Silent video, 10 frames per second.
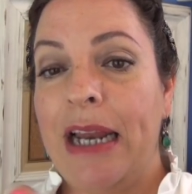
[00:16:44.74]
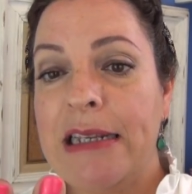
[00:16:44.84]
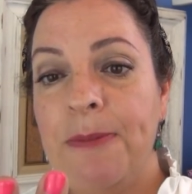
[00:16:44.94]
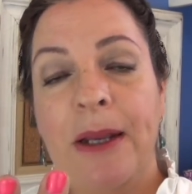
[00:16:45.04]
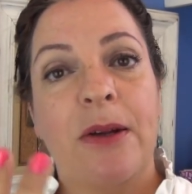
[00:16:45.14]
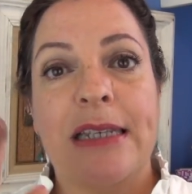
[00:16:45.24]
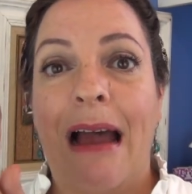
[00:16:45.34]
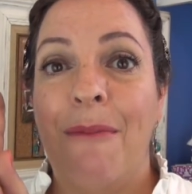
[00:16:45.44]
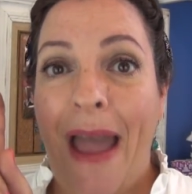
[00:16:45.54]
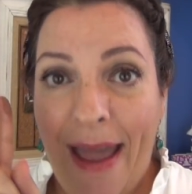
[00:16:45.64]
but that's because
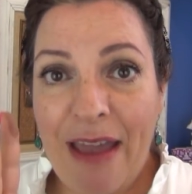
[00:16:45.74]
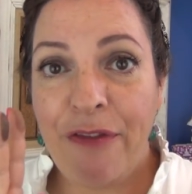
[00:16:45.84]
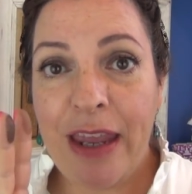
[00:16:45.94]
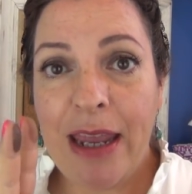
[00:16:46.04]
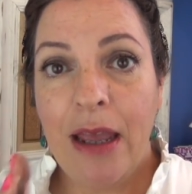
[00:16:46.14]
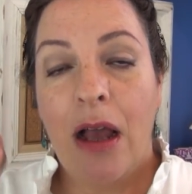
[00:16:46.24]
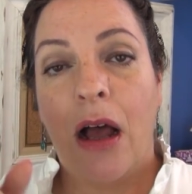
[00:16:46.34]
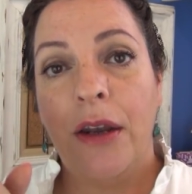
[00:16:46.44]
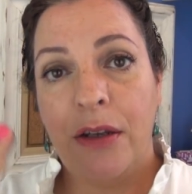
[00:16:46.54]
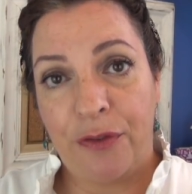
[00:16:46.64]
I'm heavy
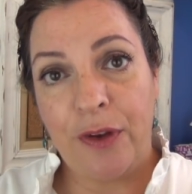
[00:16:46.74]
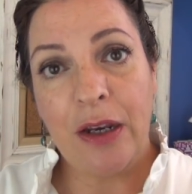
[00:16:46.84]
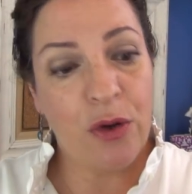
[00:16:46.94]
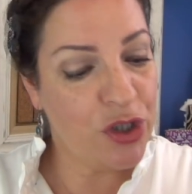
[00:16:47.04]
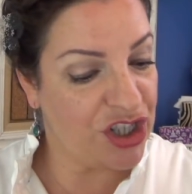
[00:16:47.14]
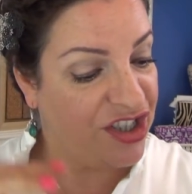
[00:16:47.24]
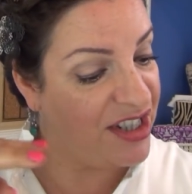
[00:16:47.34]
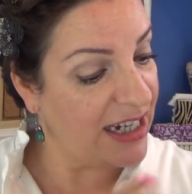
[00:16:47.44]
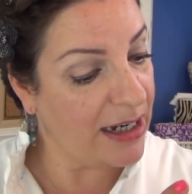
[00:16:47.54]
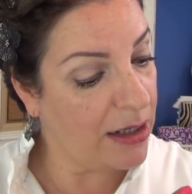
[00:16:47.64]
on the fingers
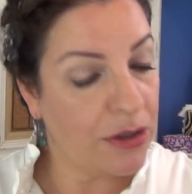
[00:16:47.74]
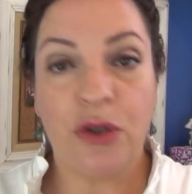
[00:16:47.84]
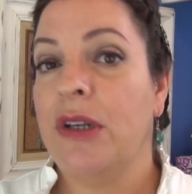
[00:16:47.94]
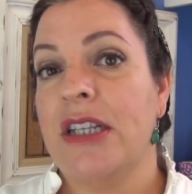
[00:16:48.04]
digging into